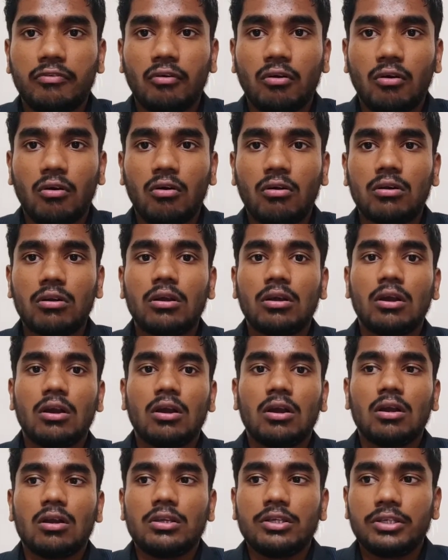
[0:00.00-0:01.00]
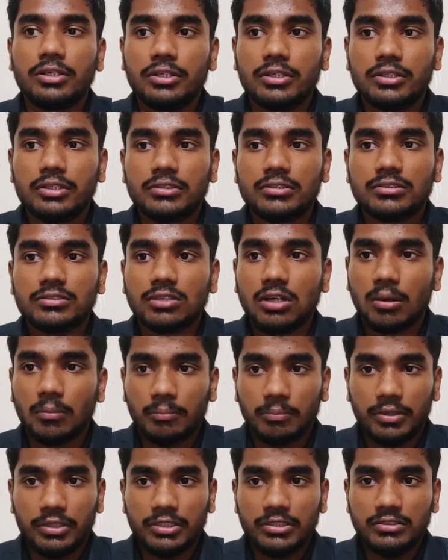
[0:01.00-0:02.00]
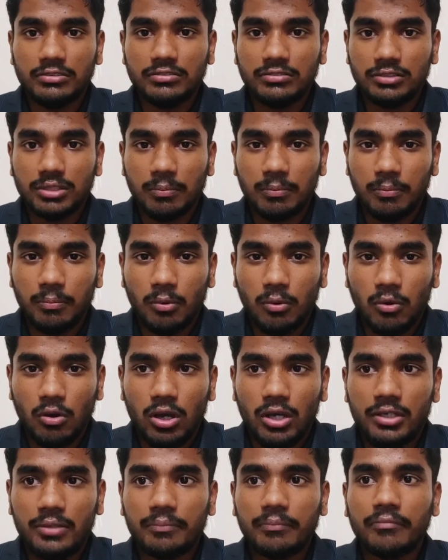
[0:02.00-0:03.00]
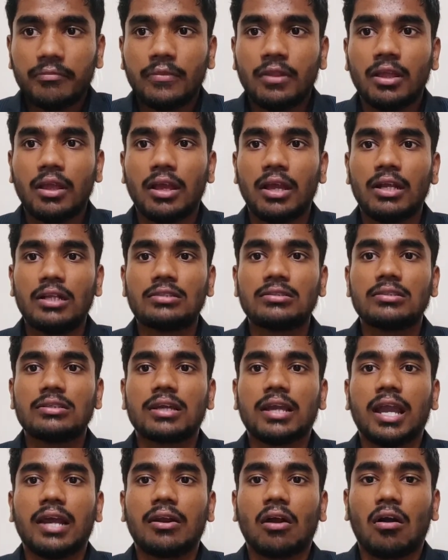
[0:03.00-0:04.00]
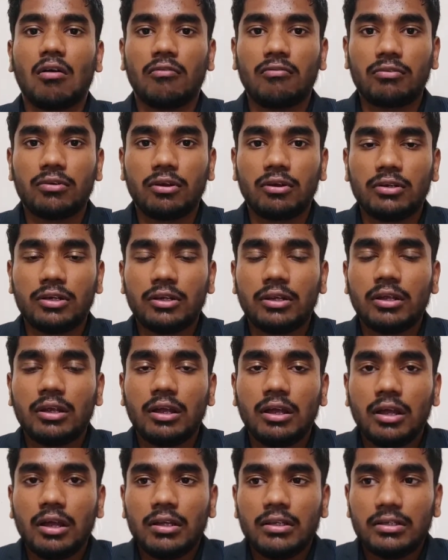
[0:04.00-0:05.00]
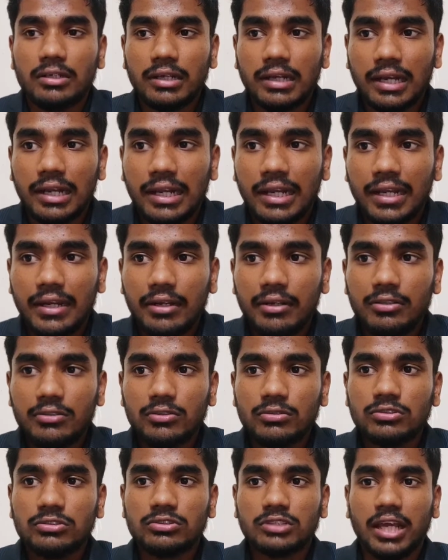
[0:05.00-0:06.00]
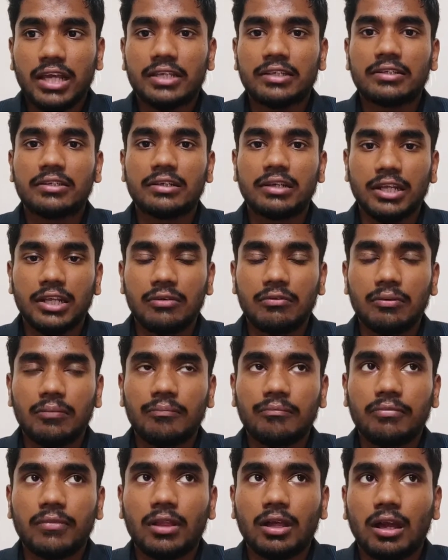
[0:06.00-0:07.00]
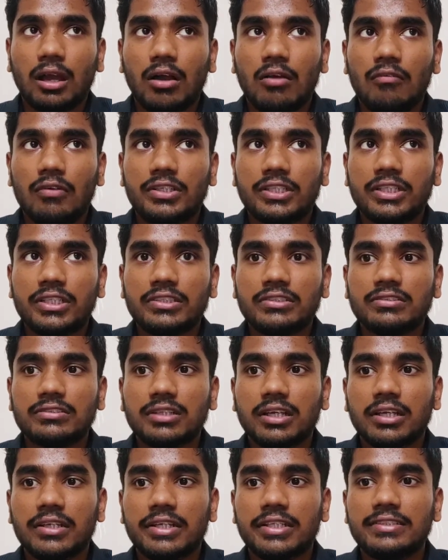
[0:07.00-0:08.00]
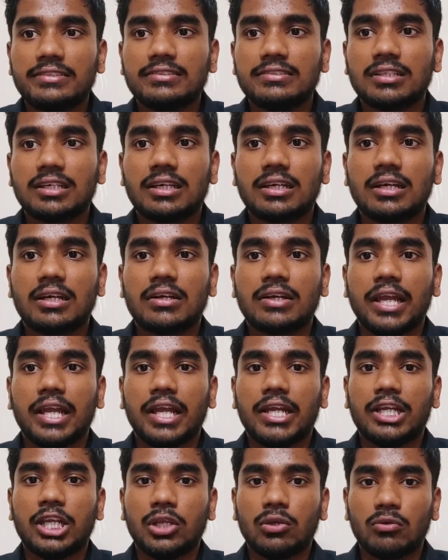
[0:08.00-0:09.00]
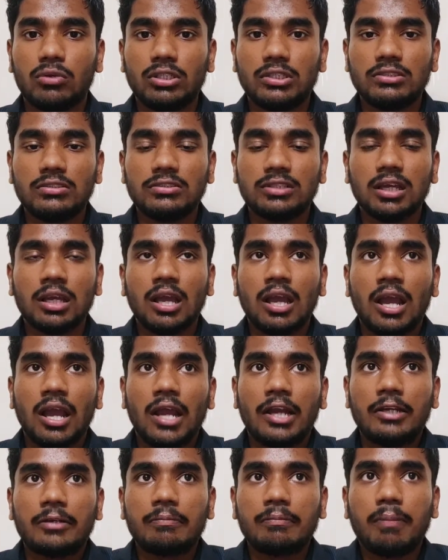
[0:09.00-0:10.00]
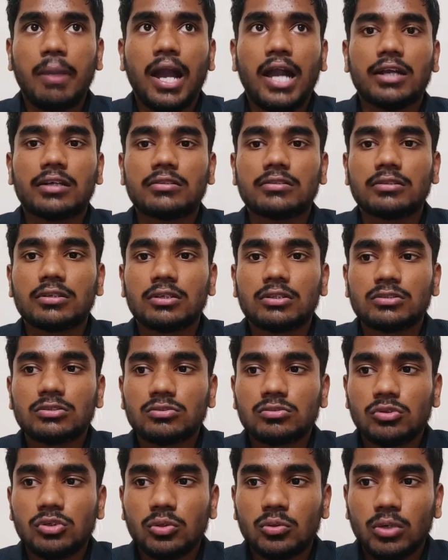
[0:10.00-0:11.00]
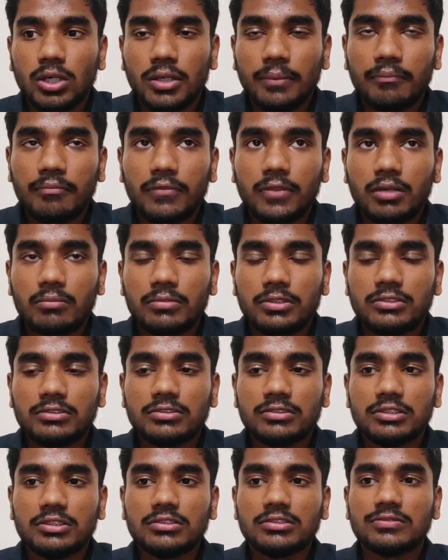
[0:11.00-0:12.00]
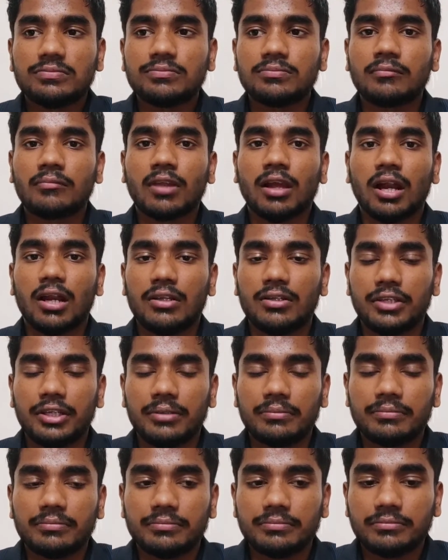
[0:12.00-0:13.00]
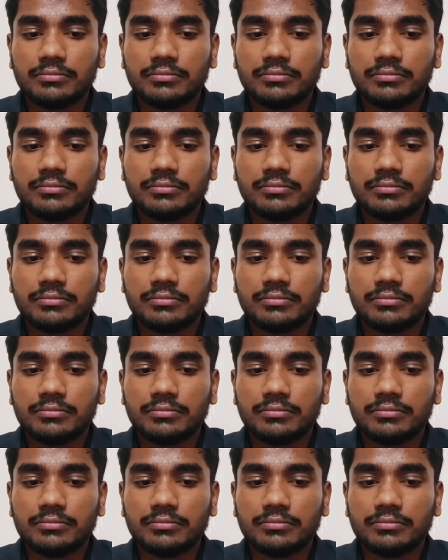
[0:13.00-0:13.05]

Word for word: for years. Companies, the poor health can often lead to strike leave, uh, which is it is uh, negatively impact to your business and them.